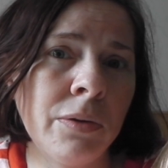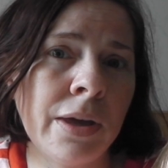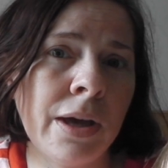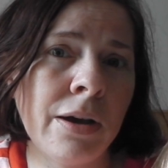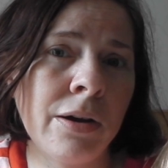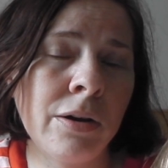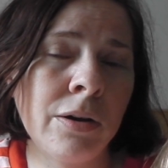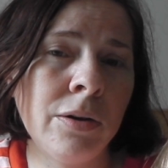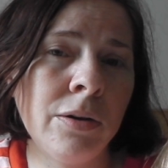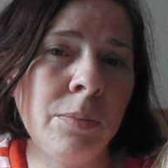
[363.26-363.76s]
that
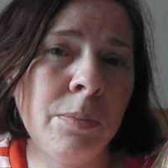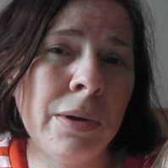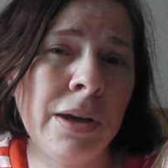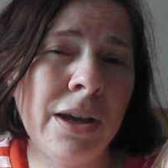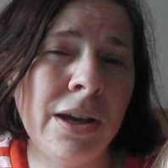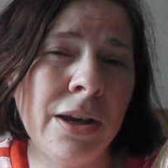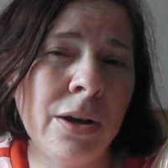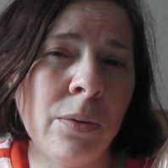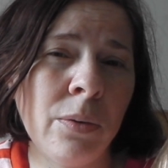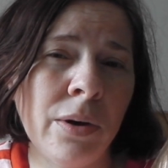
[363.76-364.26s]
could
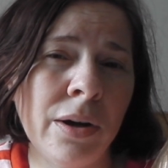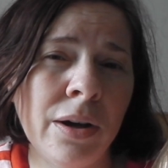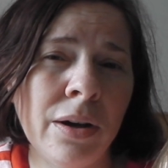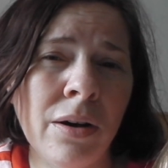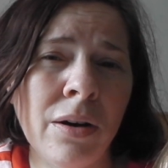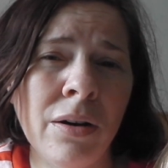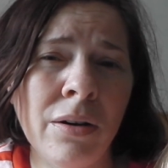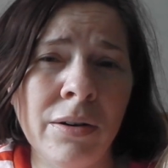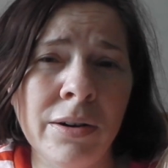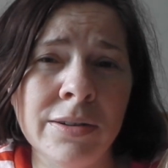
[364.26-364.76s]
be quite
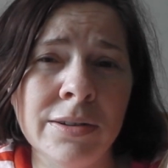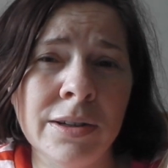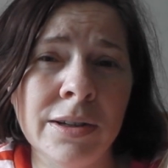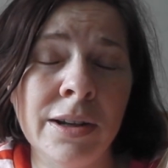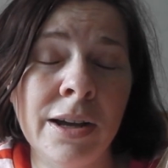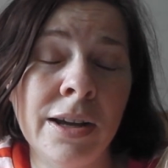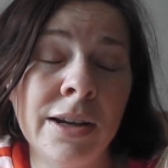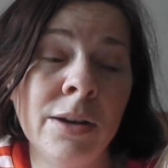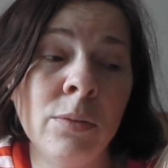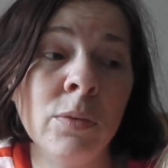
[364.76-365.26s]
hard,
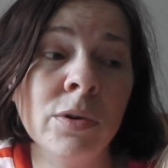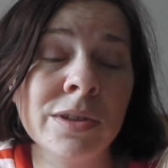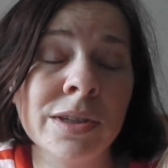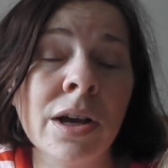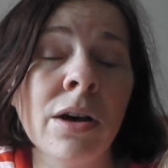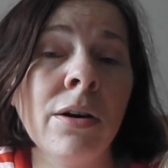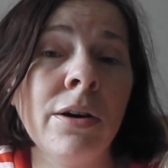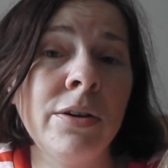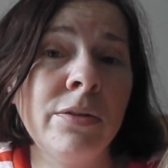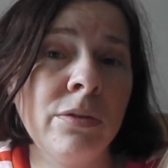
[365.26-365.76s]
and it was
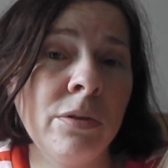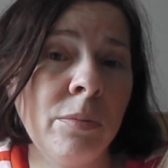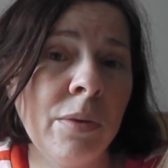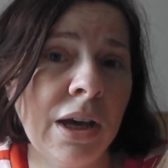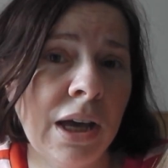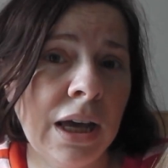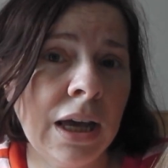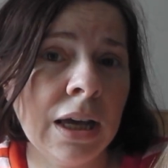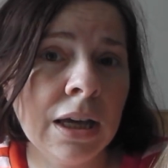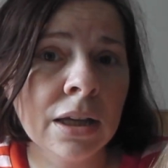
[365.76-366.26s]
hard for
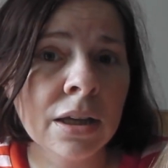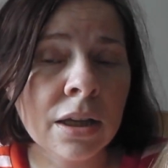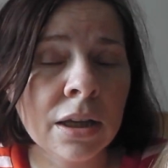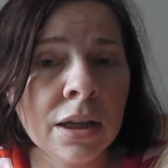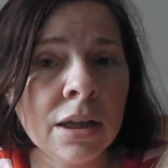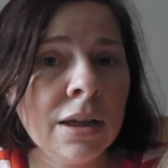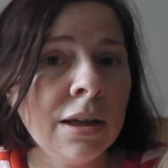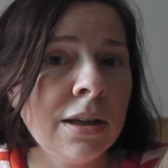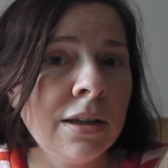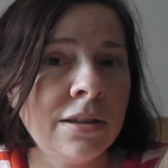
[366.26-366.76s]
me.
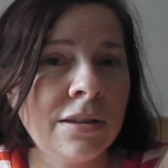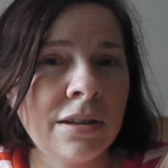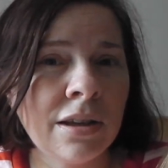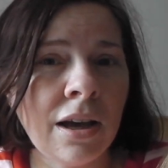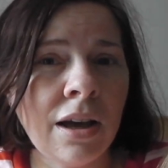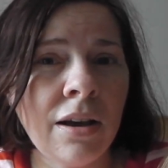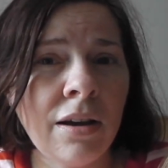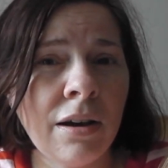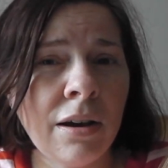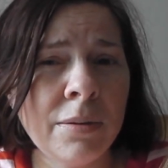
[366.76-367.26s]
So
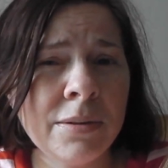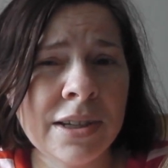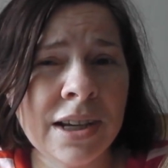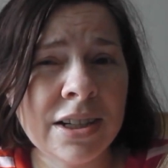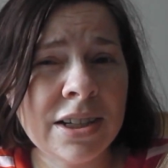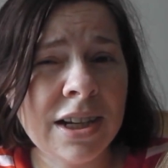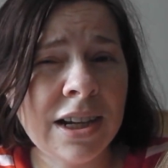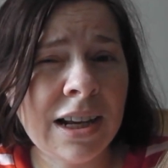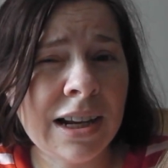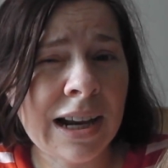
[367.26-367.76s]
I was
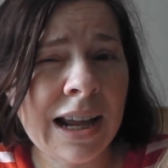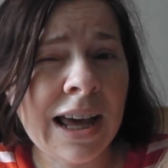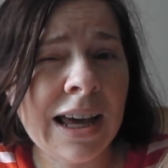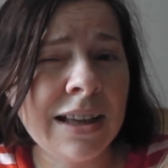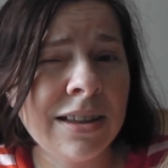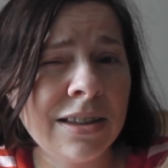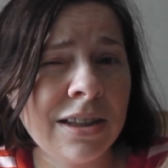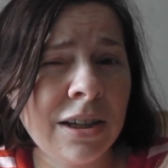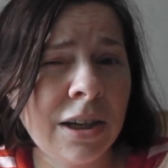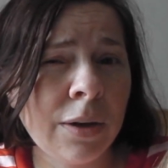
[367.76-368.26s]
actually
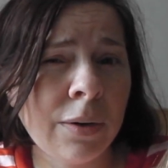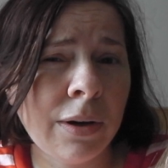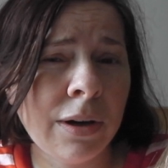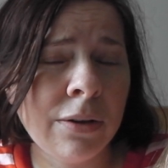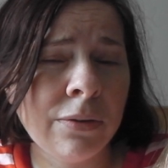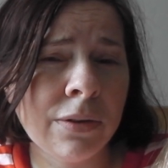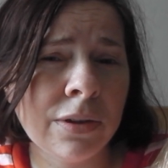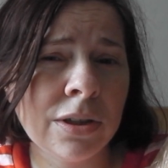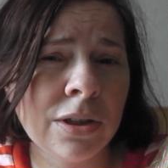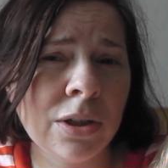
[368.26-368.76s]
glad to go
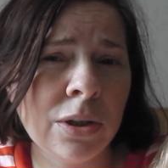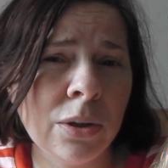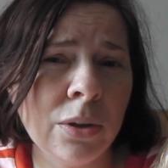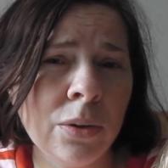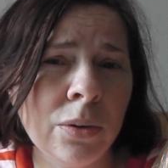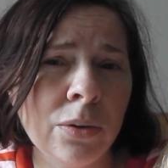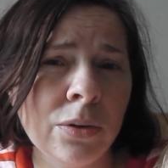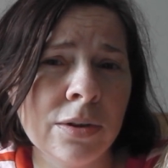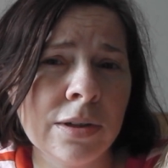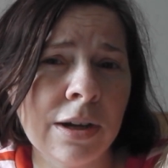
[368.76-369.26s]
over
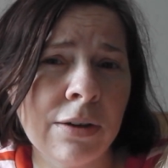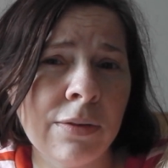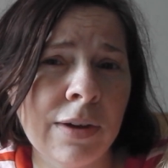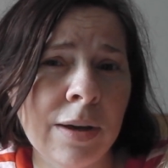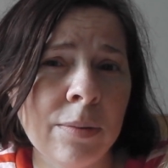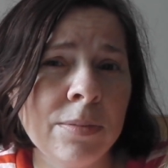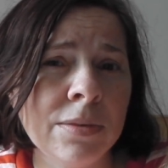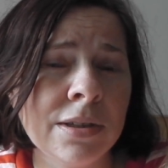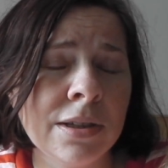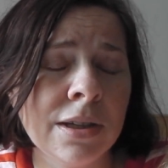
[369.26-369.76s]
to
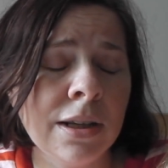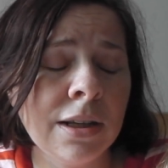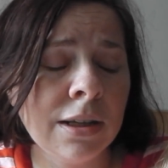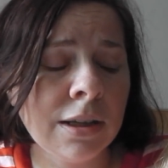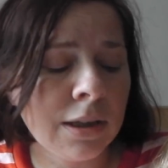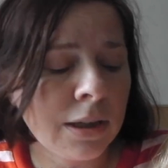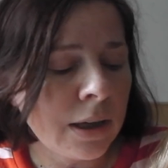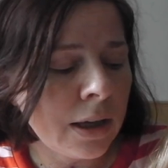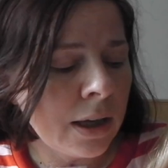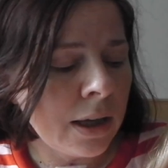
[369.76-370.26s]
Southampton.
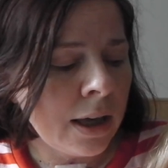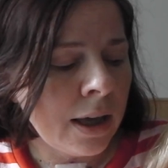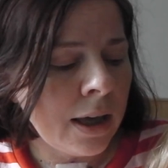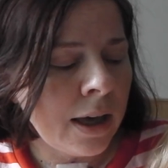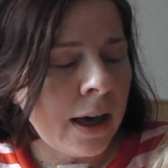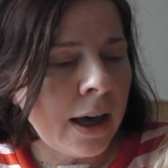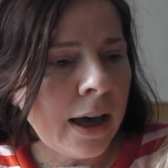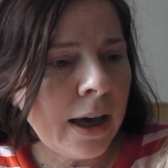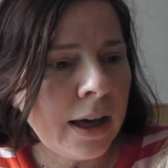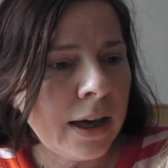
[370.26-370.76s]

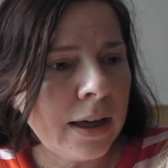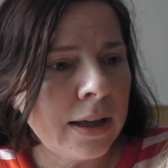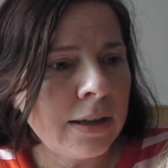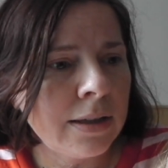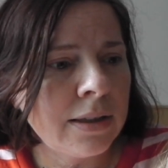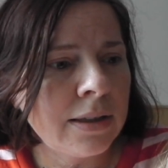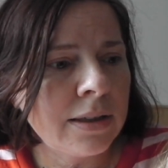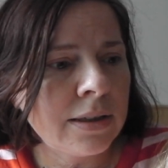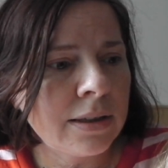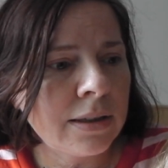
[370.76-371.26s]

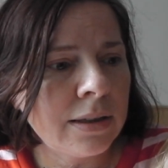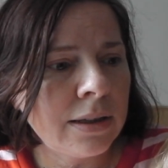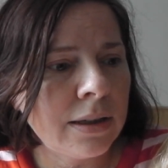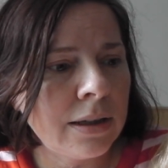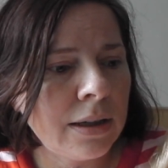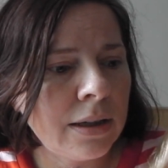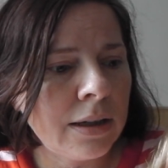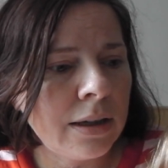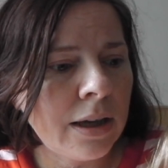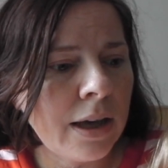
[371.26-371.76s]
And
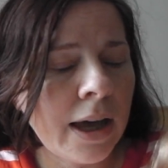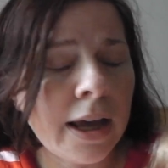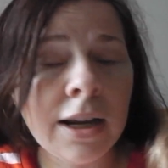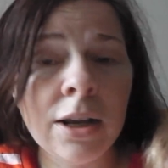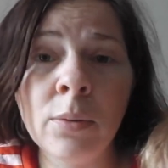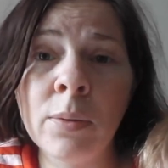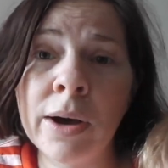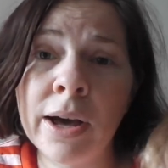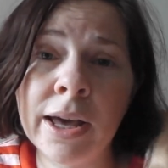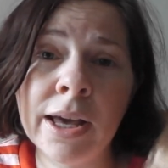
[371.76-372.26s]

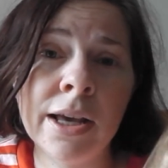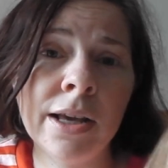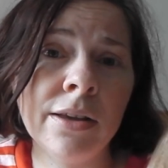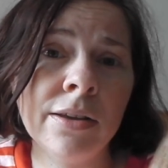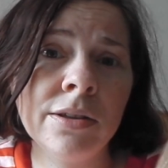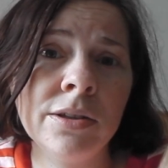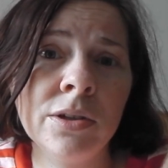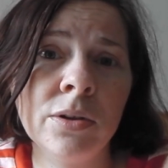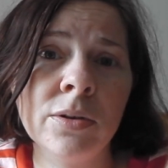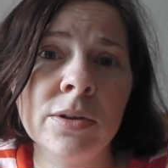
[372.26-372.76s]
anyway,
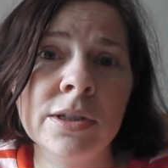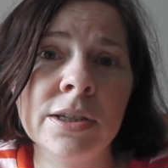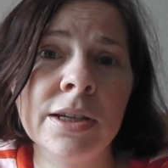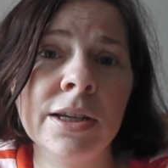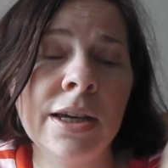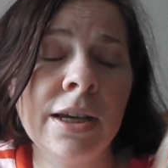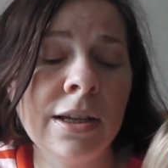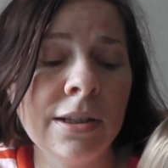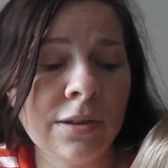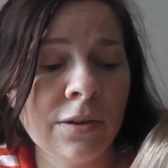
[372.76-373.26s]
the doctor
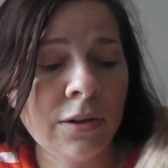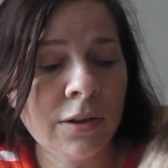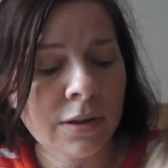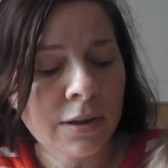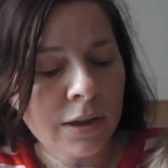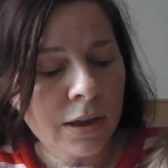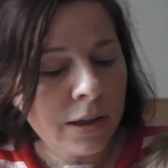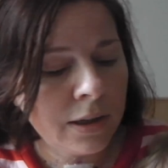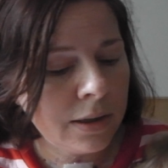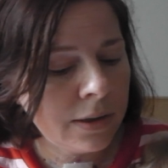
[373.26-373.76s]
here, Dr.
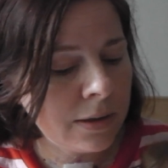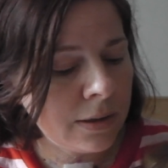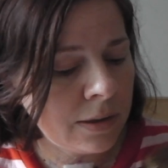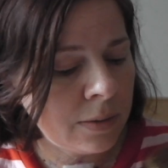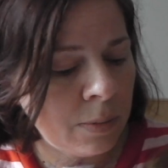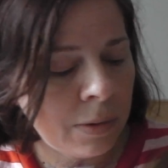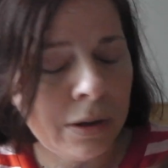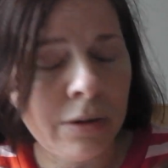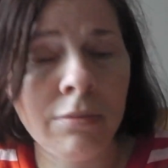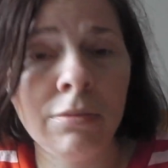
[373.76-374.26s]
Arnis, has
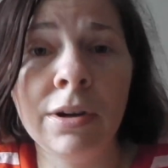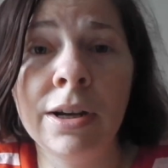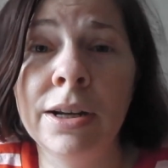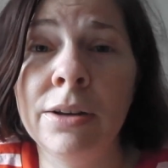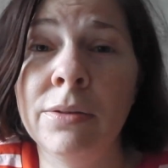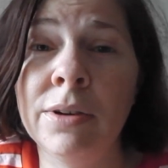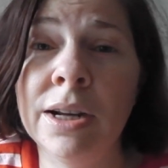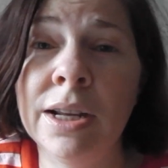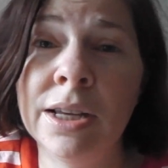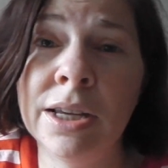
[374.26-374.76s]
been really,
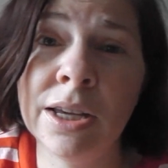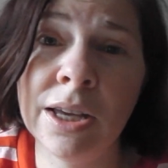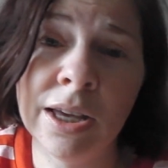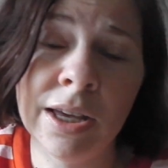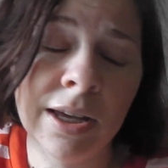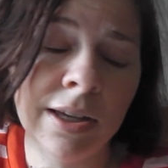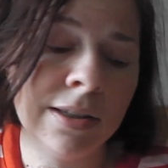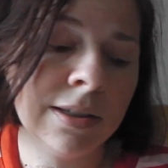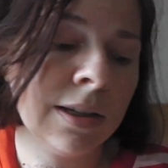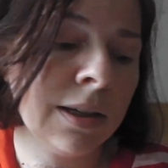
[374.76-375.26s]
really
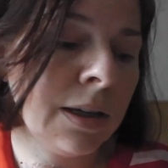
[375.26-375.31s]
good,